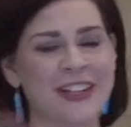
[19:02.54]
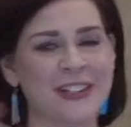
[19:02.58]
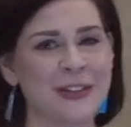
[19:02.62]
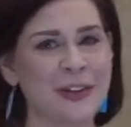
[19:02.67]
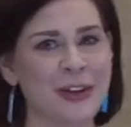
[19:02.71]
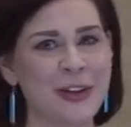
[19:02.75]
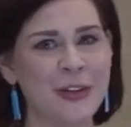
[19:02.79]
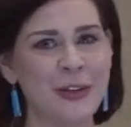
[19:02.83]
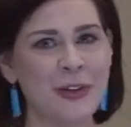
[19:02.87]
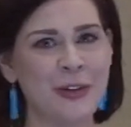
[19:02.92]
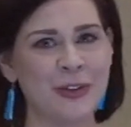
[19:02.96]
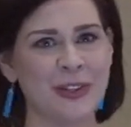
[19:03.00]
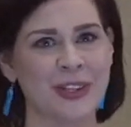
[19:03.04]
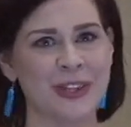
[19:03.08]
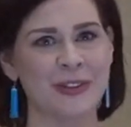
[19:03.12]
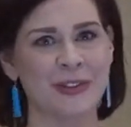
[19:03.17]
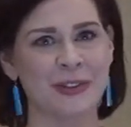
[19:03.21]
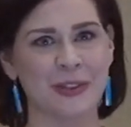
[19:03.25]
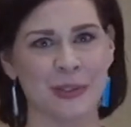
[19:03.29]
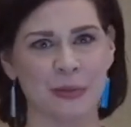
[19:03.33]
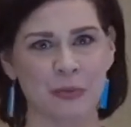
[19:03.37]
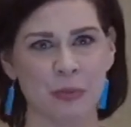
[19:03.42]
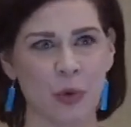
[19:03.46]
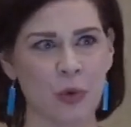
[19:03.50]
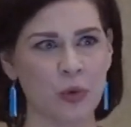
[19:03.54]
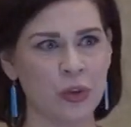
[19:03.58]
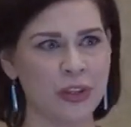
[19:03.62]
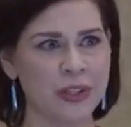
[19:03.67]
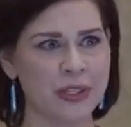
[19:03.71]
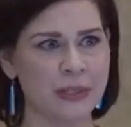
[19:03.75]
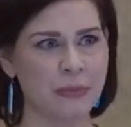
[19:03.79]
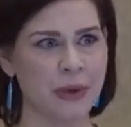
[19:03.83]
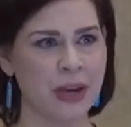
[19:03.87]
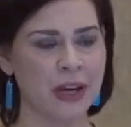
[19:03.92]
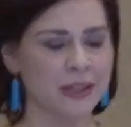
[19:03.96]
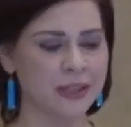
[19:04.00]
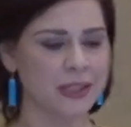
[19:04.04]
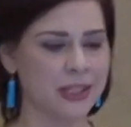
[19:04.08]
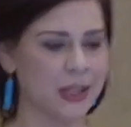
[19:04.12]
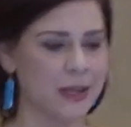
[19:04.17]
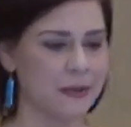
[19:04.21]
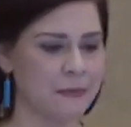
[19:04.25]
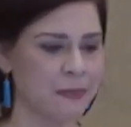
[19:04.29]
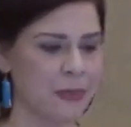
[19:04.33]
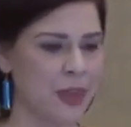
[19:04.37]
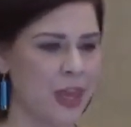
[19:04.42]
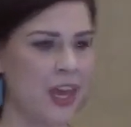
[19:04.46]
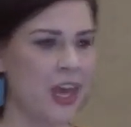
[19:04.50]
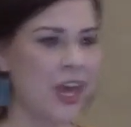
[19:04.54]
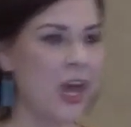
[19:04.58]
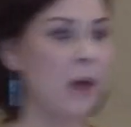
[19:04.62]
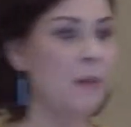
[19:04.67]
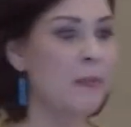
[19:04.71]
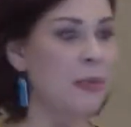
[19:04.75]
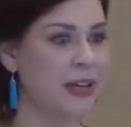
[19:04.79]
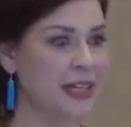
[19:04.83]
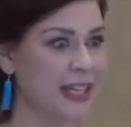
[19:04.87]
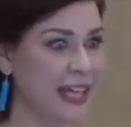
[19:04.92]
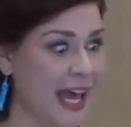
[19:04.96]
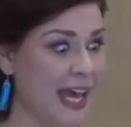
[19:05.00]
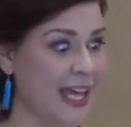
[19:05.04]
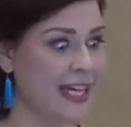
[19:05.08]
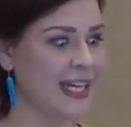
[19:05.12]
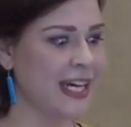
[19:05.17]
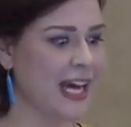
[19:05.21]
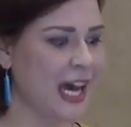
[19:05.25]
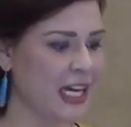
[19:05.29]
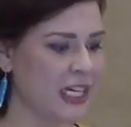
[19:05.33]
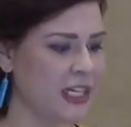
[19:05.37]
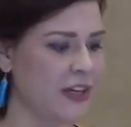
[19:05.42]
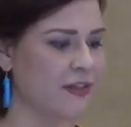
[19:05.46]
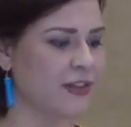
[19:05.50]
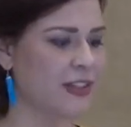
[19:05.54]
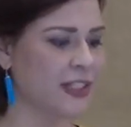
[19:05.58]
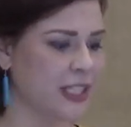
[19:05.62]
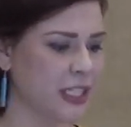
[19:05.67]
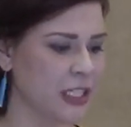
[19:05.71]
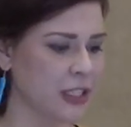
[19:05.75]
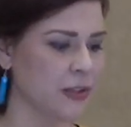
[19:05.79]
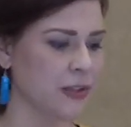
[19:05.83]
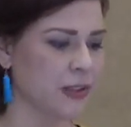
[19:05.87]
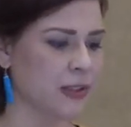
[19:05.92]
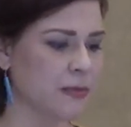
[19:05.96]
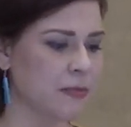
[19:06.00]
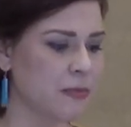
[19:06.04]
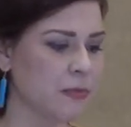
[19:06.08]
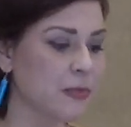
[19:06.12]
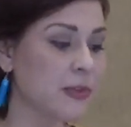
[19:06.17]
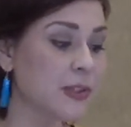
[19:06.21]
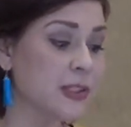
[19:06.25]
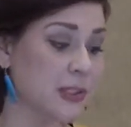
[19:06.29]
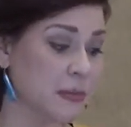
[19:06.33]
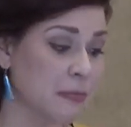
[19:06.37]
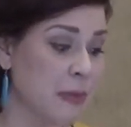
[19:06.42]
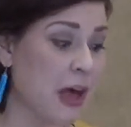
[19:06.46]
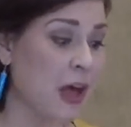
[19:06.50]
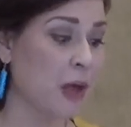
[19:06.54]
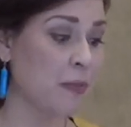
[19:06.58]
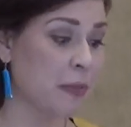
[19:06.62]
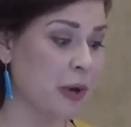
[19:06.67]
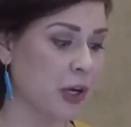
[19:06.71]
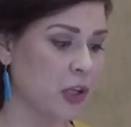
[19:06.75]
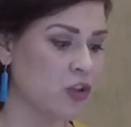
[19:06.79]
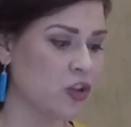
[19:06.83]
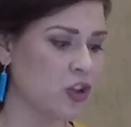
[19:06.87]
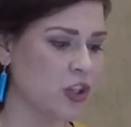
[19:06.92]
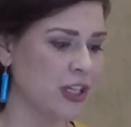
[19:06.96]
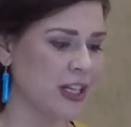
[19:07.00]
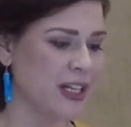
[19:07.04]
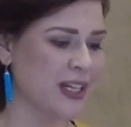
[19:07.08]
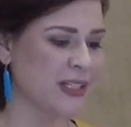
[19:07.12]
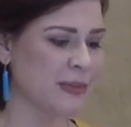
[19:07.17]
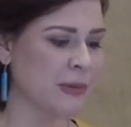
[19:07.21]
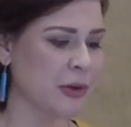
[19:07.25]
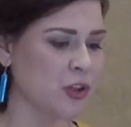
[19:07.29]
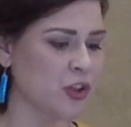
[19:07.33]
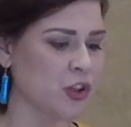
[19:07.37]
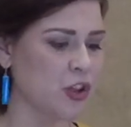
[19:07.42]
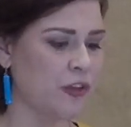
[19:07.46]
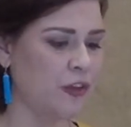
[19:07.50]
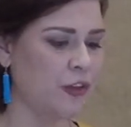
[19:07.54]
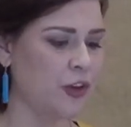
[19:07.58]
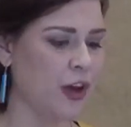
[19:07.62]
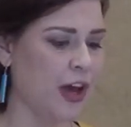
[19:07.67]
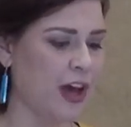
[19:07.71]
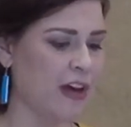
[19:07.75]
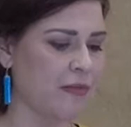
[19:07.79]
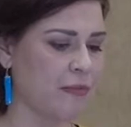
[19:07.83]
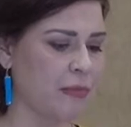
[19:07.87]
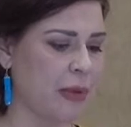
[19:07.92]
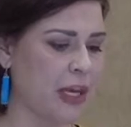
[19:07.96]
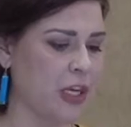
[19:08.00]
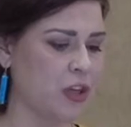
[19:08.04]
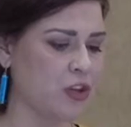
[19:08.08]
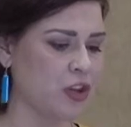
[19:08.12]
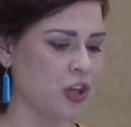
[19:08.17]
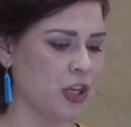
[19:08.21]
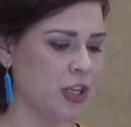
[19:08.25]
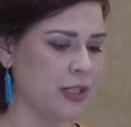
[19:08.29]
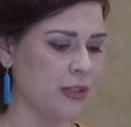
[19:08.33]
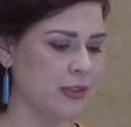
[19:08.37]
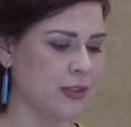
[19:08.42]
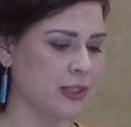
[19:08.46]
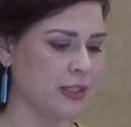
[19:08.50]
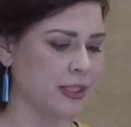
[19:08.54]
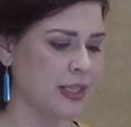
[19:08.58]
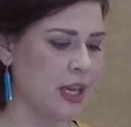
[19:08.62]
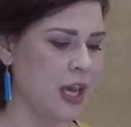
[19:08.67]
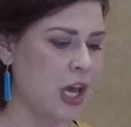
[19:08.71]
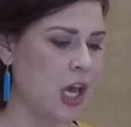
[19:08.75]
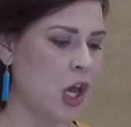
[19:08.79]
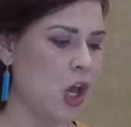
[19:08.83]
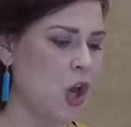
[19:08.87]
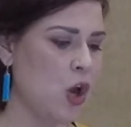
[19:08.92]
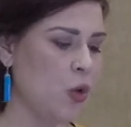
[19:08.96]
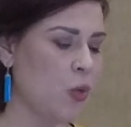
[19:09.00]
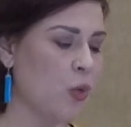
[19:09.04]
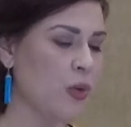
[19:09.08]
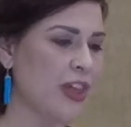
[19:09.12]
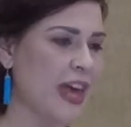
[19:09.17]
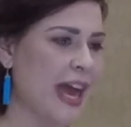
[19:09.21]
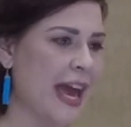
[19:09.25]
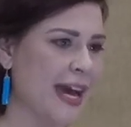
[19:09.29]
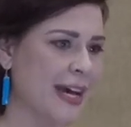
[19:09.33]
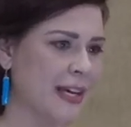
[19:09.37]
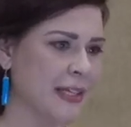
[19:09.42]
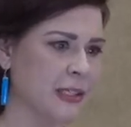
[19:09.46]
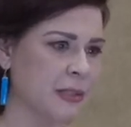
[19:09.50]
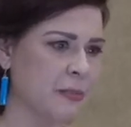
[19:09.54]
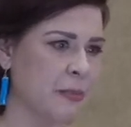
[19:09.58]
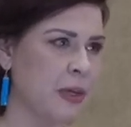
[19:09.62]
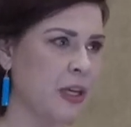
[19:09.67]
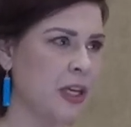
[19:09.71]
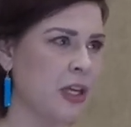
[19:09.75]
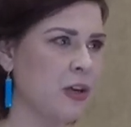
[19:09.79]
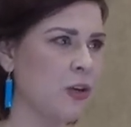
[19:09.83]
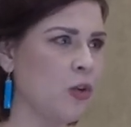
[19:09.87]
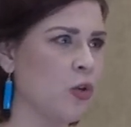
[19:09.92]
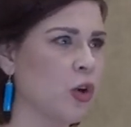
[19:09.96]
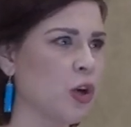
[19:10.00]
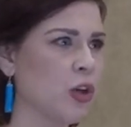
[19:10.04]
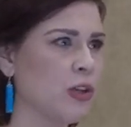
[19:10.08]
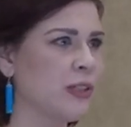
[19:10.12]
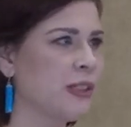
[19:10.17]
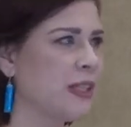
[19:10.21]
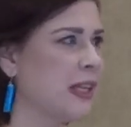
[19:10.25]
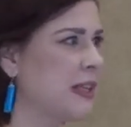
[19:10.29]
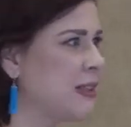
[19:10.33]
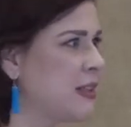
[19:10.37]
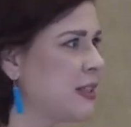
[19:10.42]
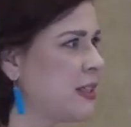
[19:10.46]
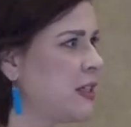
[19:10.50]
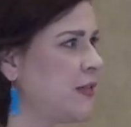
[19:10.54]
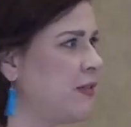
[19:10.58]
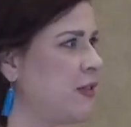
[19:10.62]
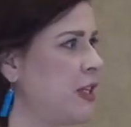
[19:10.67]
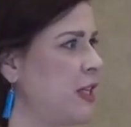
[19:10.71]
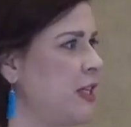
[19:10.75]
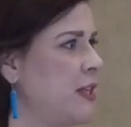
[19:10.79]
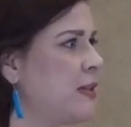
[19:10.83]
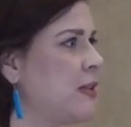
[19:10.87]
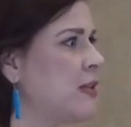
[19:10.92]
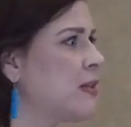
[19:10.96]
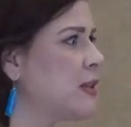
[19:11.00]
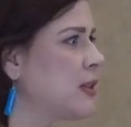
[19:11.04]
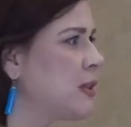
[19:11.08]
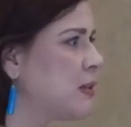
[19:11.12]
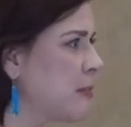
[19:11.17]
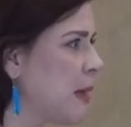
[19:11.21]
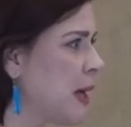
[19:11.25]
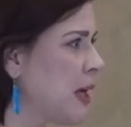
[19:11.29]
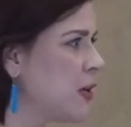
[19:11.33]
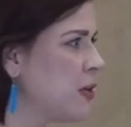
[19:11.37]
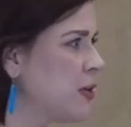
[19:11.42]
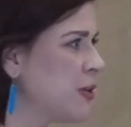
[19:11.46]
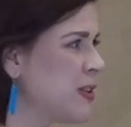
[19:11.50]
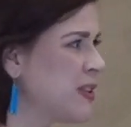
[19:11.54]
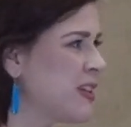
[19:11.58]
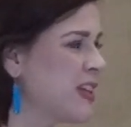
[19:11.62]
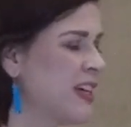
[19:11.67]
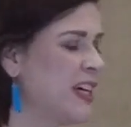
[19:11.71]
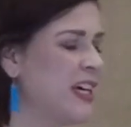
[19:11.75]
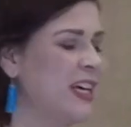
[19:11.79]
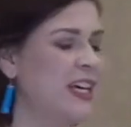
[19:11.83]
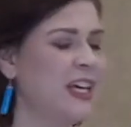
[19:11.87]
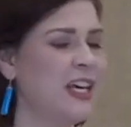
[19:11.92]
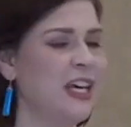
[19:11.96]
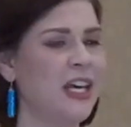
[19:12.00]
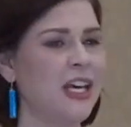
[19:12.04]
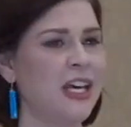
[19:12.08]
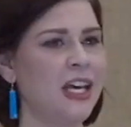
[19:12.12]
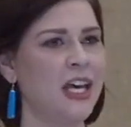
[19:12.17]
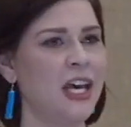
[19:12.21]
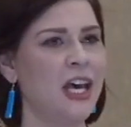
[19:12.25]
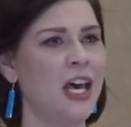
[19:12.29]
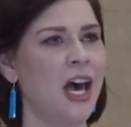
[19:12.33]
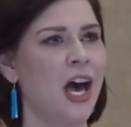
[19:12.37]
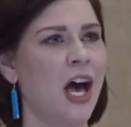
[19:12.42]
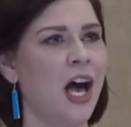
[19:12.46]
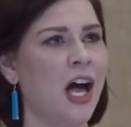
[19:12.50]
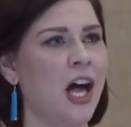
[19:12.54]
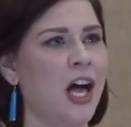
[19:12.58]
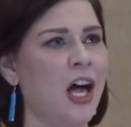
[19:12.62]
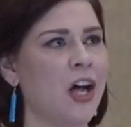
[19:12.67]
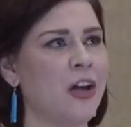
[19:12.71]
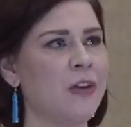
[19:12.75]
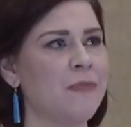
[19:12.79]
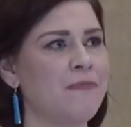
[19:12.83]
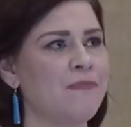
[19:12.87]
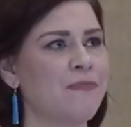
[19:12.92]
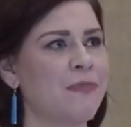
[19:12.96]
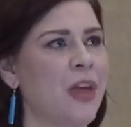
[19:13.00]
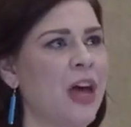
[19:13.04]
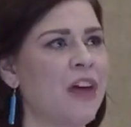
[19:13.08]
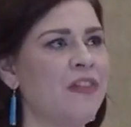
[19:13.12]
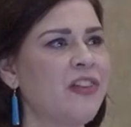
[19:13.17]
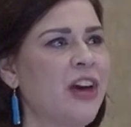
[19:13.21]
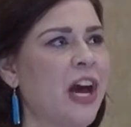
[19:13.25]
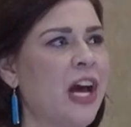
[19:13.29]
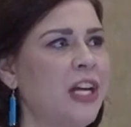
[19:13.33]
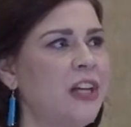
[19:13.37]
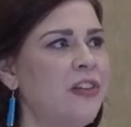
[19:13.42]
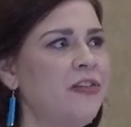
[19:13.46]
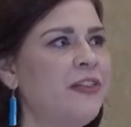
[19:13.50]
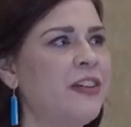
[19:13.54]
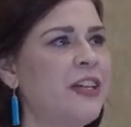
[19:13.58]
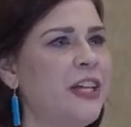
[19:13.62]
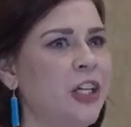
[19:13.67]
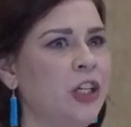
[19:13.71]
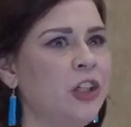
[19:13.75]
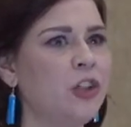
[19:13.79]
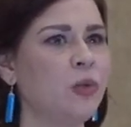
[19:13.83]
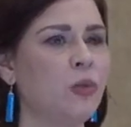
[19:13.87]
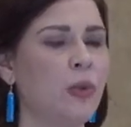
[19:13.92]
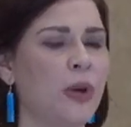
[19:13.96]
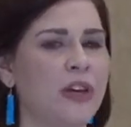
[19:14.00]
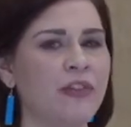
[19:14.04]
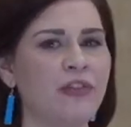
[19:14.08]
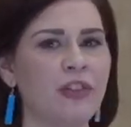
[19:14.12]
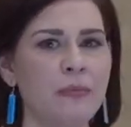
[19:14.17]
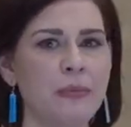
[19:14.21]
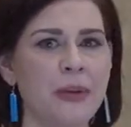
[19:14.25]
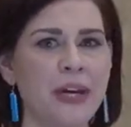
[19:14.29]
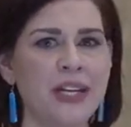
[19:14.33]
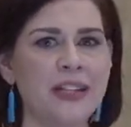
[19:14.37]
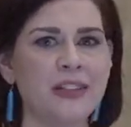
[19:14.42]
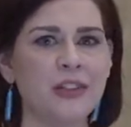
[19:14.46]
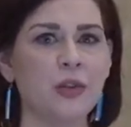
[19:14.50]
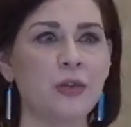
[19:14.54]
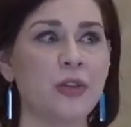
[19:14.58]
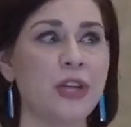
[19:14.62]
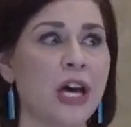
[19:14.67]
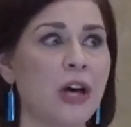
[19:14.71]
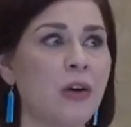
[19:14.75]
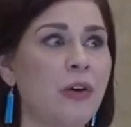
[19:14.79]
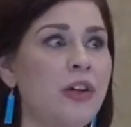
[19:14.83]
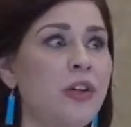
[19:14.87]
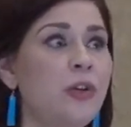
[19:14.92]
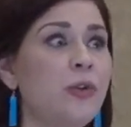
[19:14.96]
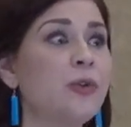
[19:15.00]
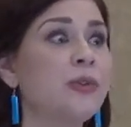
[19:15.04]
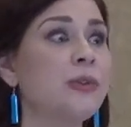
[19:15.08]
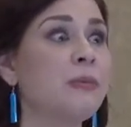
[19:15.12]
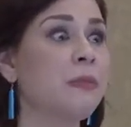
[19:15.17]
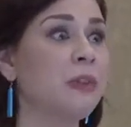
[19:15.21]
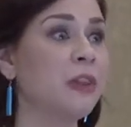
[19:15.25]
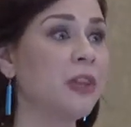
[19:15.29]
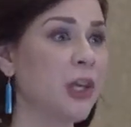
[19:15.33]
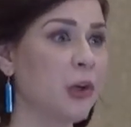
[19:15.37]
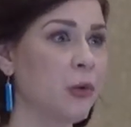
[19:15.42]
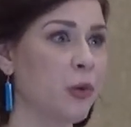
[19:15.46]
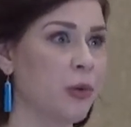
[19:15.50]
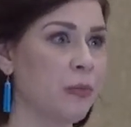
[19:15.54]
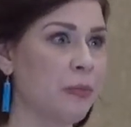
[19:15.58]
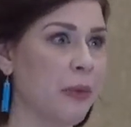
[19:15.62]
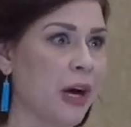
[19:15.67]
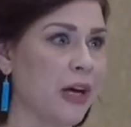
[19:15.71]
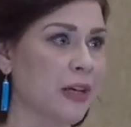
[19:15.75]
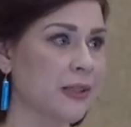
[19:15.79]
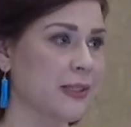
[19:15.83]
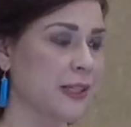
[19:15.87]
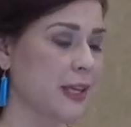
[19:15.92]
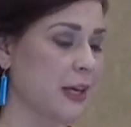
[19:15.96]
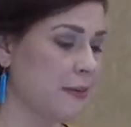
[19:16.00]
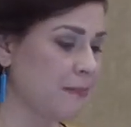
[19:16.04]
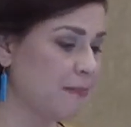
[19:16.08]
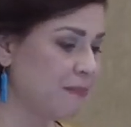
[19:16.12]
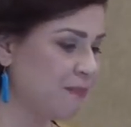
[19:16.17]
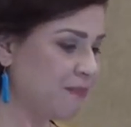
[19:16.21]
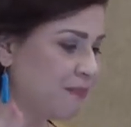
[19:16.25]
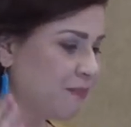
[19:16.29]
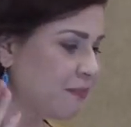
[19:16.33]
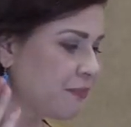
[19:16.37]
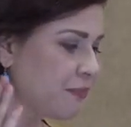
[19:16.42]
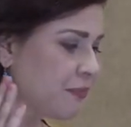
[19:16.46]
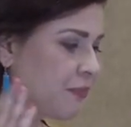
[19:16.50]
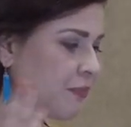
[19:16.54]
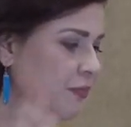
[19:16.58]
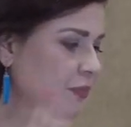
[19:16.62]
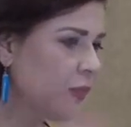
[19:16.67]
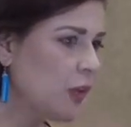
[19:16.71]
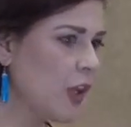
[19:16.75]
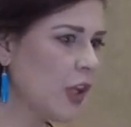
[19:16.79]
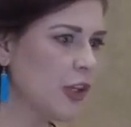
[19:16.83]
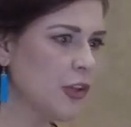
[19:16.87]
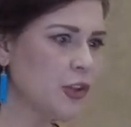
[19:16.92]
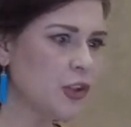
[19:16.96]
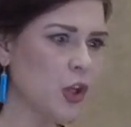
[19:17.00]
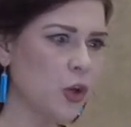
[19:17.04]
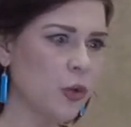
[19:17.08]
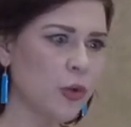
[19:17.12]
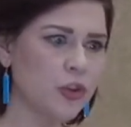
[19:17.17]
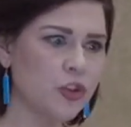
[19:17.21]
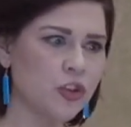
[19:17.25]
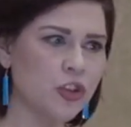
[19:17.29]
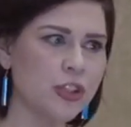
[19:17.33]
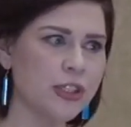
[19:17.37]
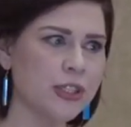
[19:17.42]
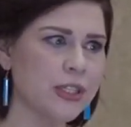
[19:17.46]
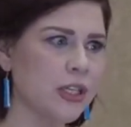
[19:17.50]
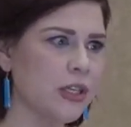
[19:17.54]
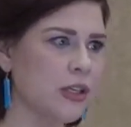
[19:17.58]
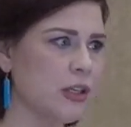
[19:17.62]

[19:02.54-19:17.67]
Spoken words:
So I use the smokeless moxa, but it can kind of still smell pungent, and especially if you have patients with asthma or sensitivities to smells. I've kind of geared away from that, so now I use liquid moxa. So it's just